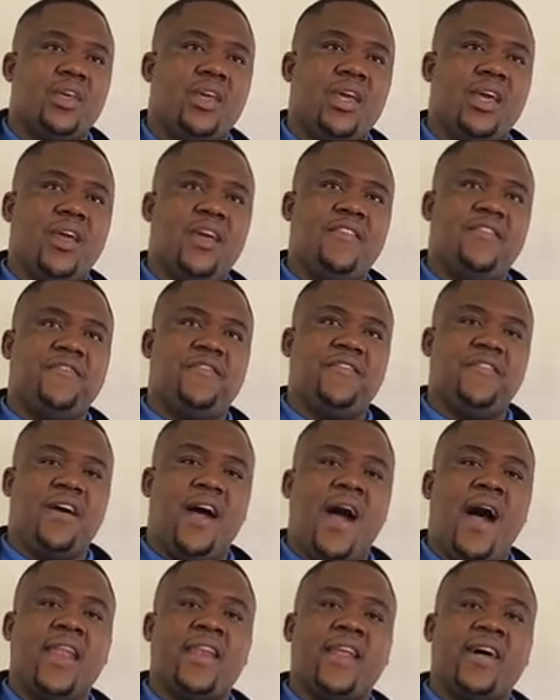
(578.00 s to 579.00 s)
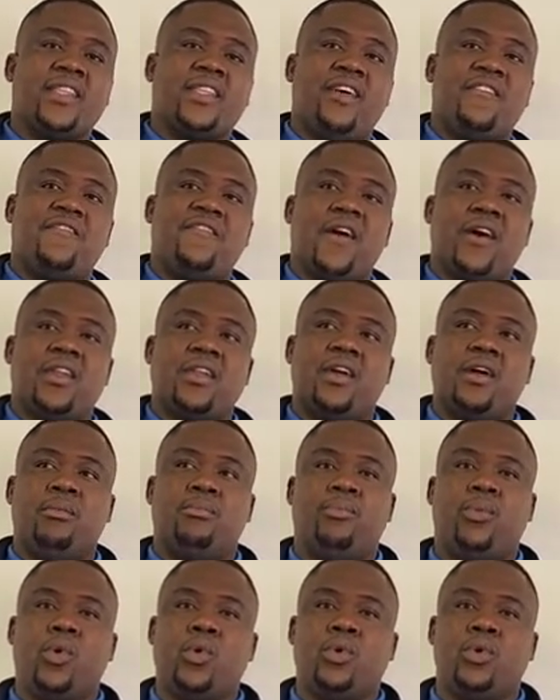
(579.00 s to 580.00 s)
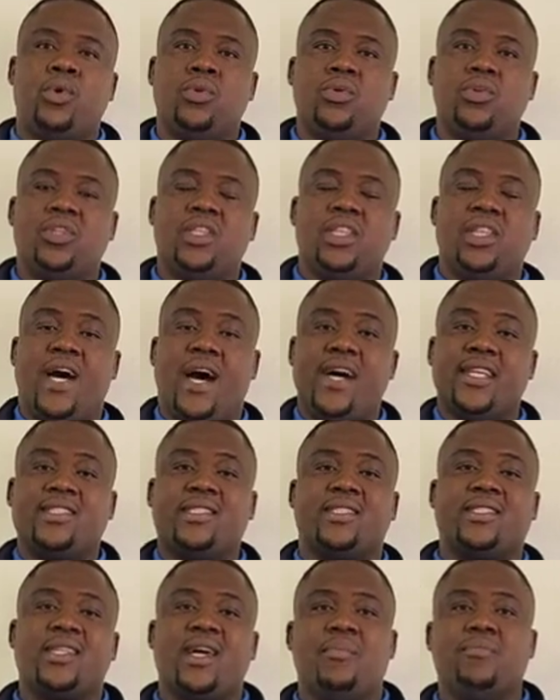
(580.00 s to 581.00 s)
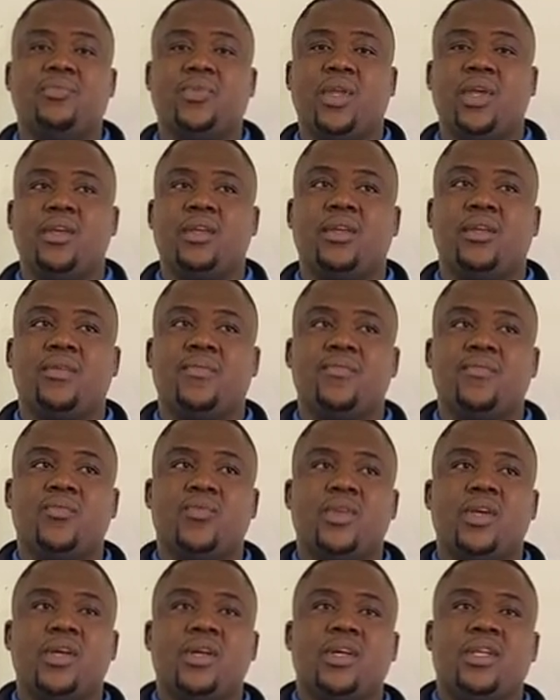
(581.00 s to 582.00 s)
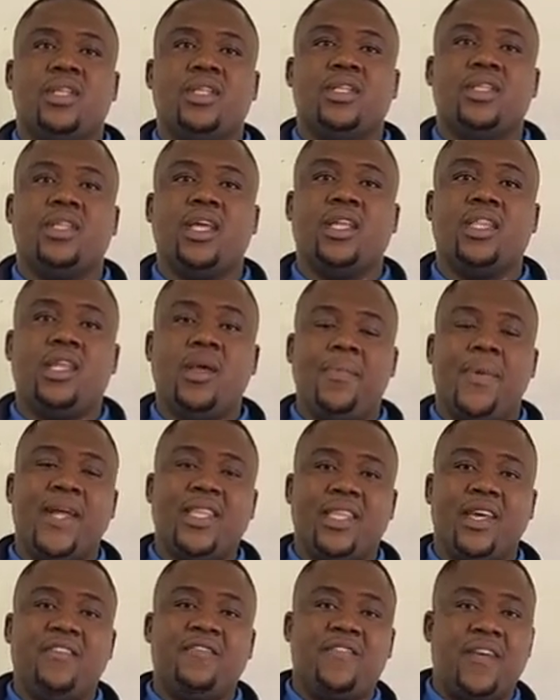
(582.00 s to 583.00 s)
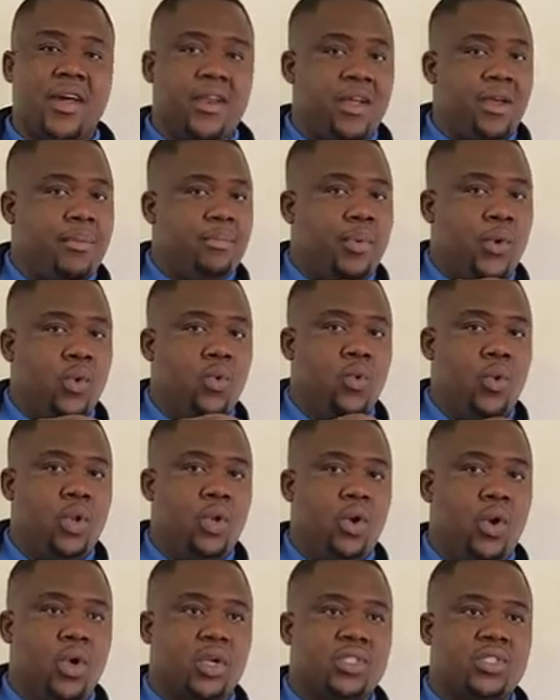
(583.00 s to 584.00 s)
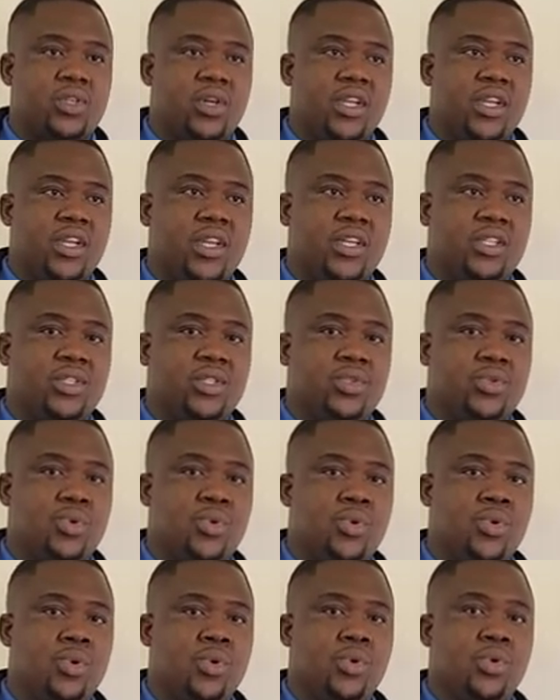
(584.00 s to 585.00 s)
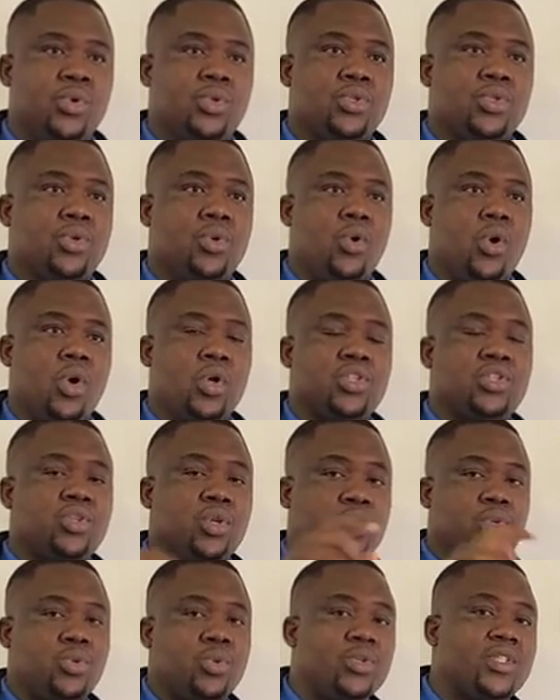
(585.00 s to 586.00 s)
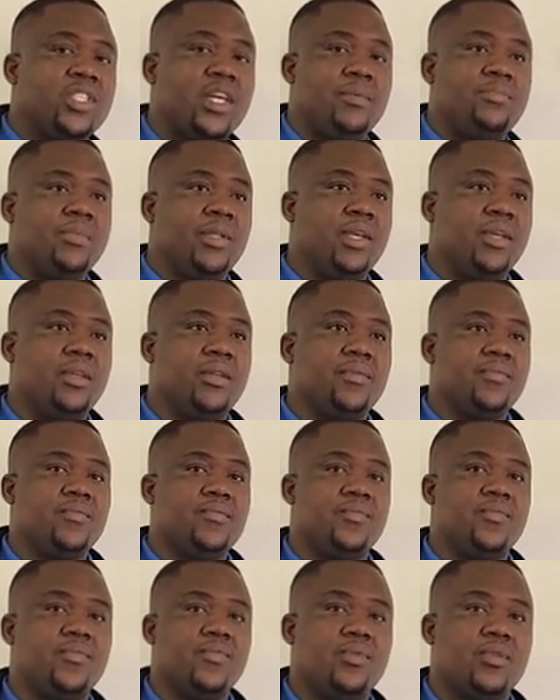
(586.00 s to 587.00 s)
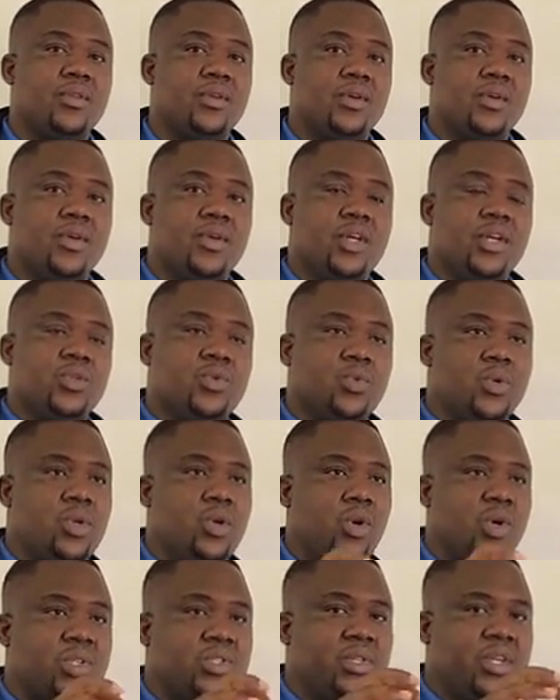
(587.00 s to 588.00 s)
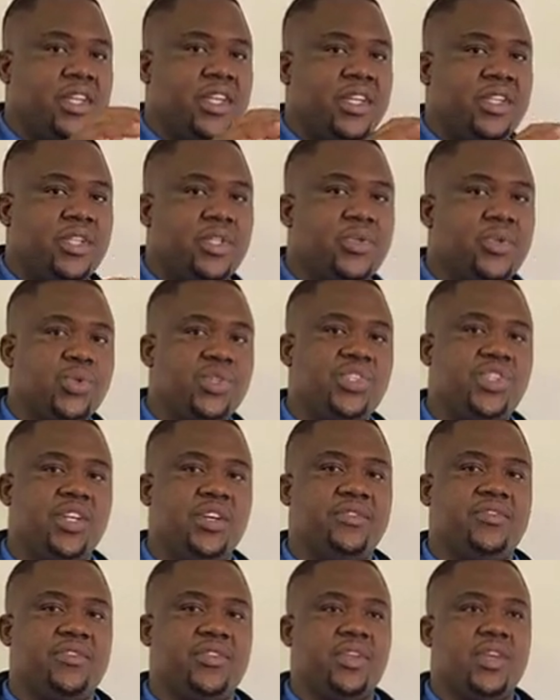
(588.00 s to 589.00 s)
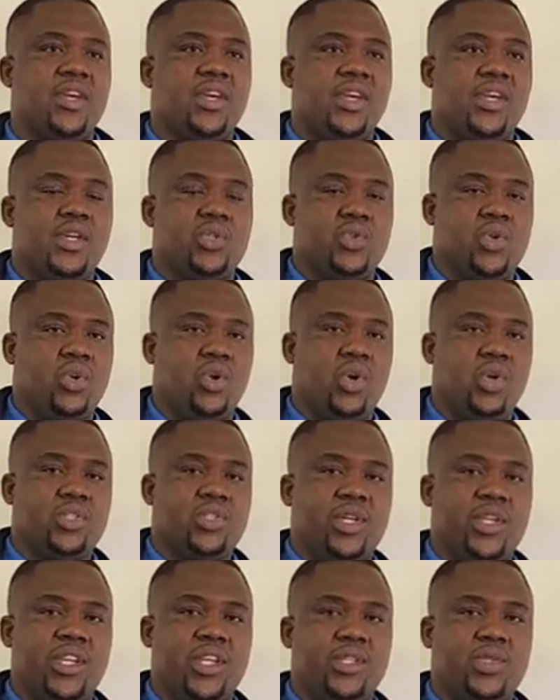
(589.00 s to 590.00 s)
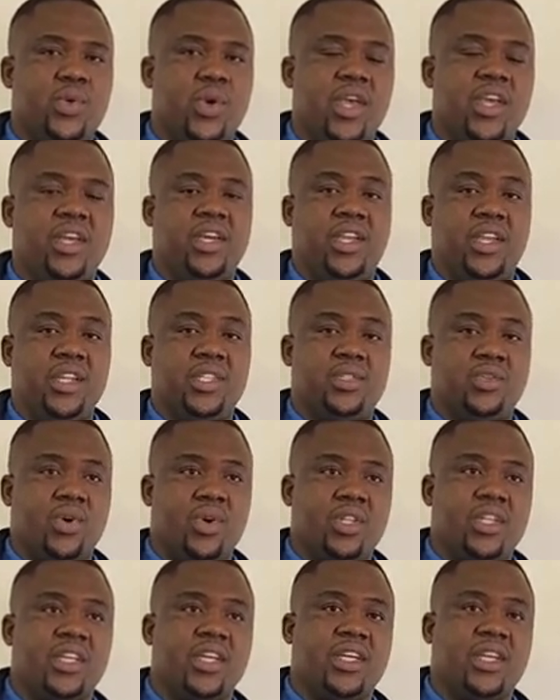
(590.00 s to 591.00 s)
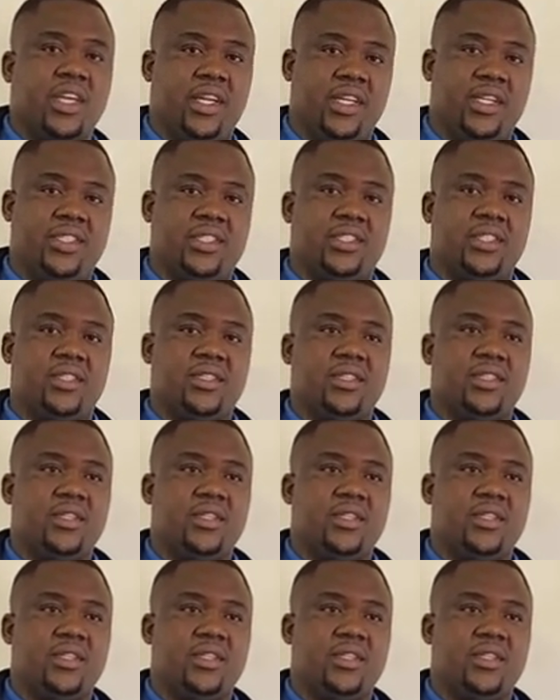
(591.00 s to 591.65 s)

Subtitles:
if another variable does something, the dependent variable will also need to also do something. It will also need to shift. It will also need to increase or decrease.